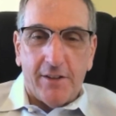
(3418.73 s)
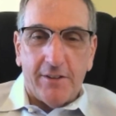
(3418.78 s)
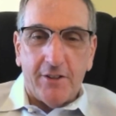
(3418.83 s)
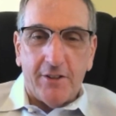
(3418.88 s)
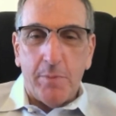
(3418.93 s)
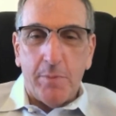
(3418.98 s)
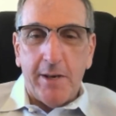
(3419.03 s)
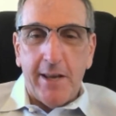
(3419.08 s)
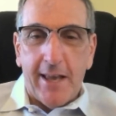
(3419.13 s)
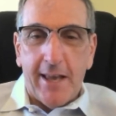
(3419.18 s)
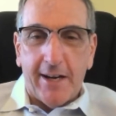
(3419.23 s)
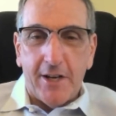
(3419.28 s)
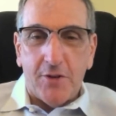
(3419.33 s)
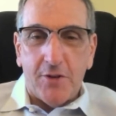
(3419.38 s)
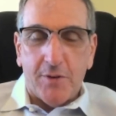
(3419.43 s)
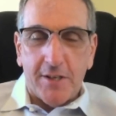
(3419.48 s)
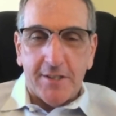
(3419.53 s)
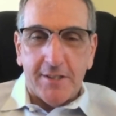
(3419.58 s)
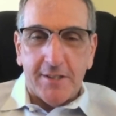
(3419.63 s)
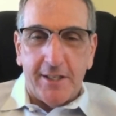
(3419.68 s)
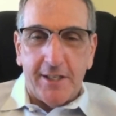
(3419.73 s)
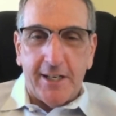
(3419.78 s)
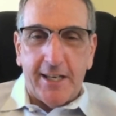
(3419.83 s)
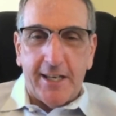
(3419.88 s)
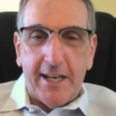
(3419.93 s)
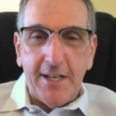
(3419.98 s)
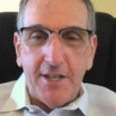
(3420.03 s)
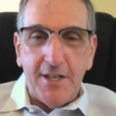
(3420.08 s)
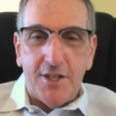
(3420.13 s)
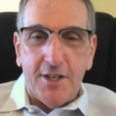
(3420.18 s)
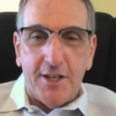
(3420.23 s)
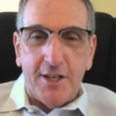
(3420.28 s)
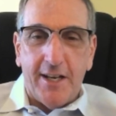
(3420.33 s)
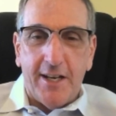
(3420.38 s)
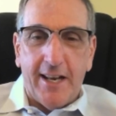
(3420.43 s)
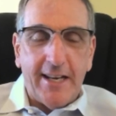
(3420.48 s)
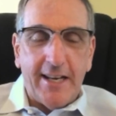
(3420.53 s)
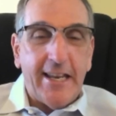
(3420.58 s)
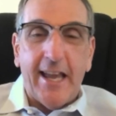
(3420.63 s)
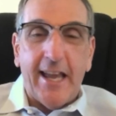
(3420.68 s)
there'd been antitrust litigation
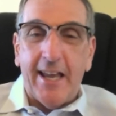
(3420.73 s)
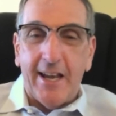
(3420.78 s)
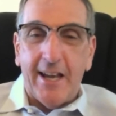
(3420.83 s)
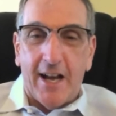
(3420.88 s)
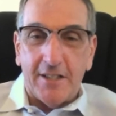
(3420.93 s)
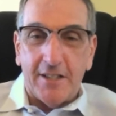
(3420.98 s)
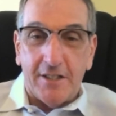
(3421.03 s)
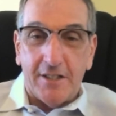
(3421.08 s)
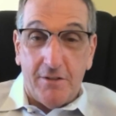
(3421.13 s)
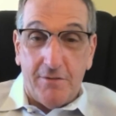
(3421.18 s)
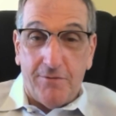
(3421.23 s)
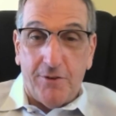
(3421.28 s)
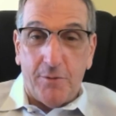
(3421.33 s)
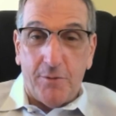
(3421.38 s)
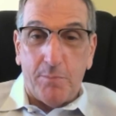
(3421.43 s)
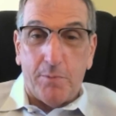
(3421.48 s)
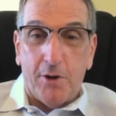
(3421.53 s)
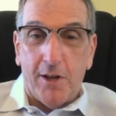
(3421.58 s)
and chaos in football